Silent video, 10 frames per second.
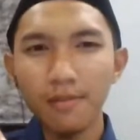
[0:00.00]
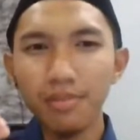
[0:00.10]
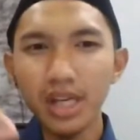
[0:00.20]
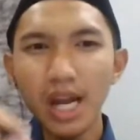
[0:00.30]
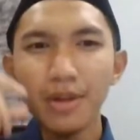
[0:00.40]

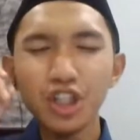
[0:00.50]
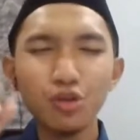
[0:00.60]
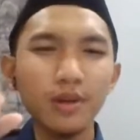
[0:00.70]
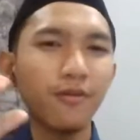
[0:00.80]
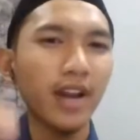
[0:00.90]
be able to
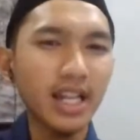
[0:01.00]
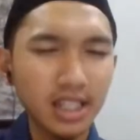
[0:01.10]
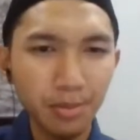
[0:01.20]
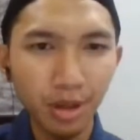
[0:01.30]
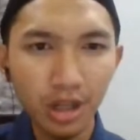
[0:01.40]
be
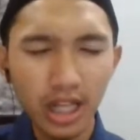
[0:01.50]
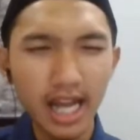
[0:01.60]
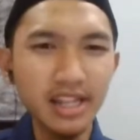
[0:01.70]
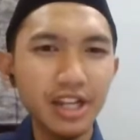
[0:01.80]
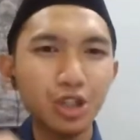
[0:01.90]
flexible
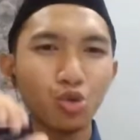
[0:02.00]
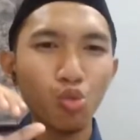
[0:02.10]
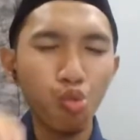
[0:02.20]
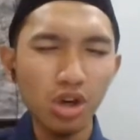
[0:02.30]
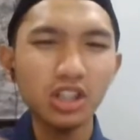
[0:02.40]
in this
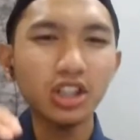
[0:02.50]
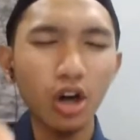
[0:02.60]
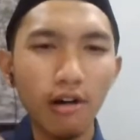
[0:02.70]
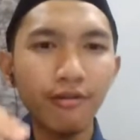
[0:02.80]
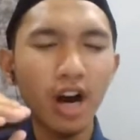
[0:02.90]
world
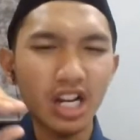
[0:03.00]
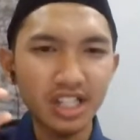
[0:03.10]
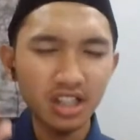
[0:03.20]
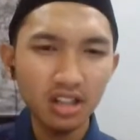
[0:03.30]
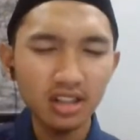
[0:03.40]
of
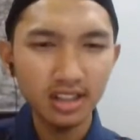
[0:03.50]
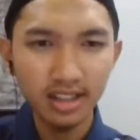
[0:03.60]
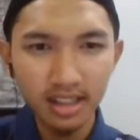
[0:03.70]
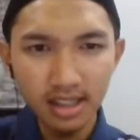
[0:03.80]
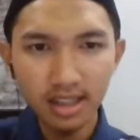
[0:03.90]

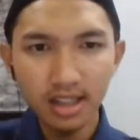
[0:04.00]
uncertainty,